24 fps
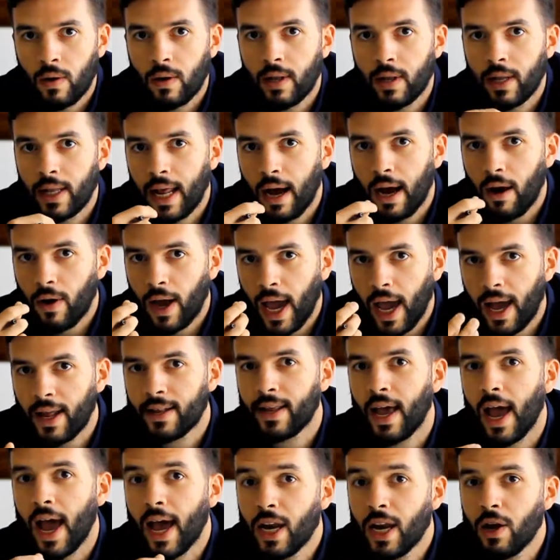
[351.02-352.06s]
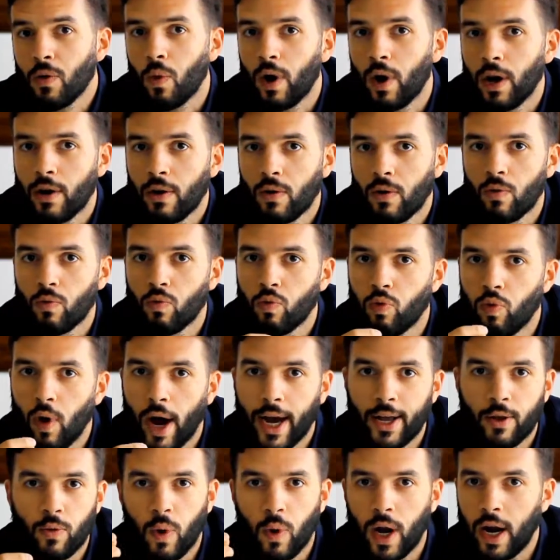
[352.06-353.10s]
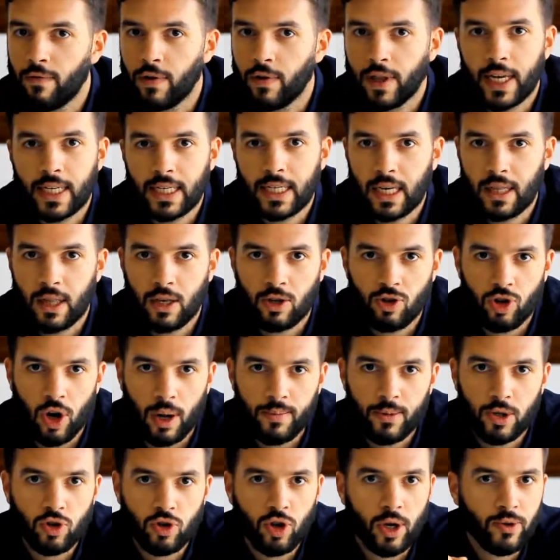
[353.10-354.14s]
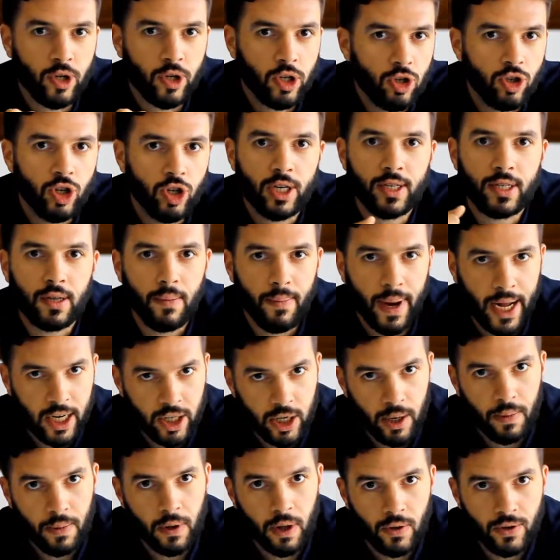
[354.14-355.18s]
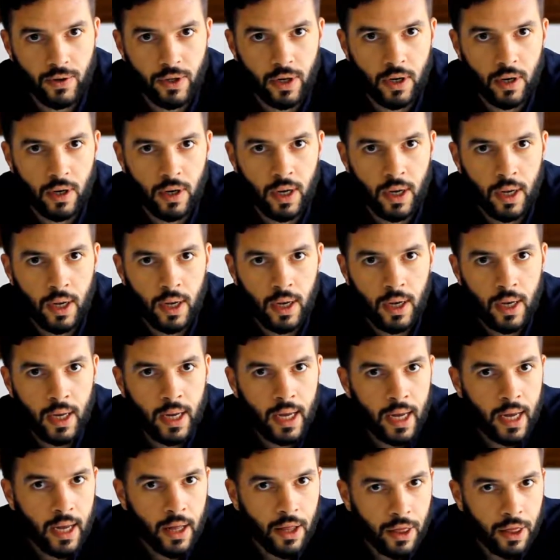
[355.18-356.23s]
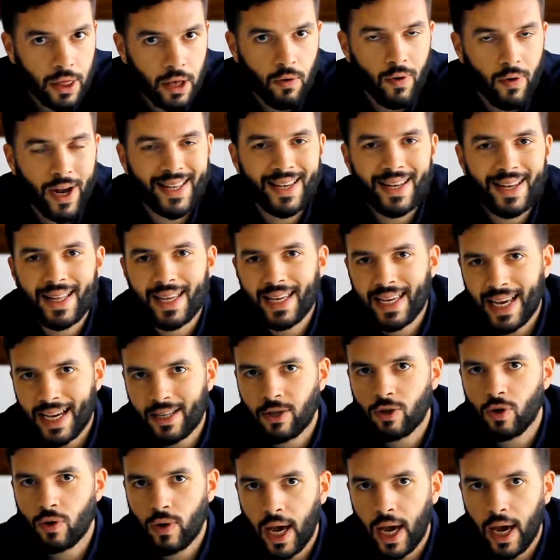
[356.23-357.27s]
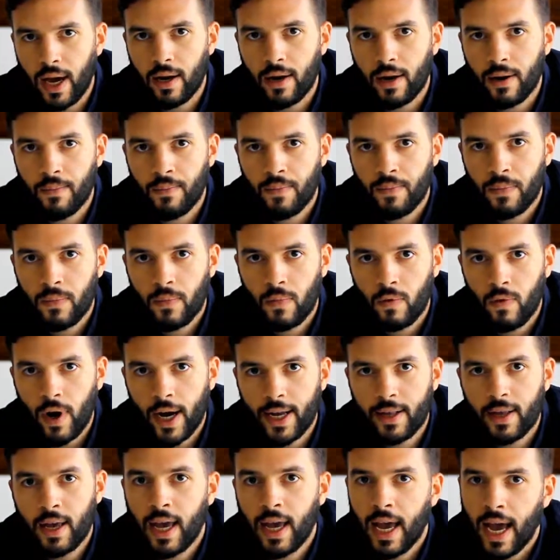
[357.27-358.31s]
Now, can't anyone write whatever they see in the job description just to match up closer? Theoretically, yes, you can, right?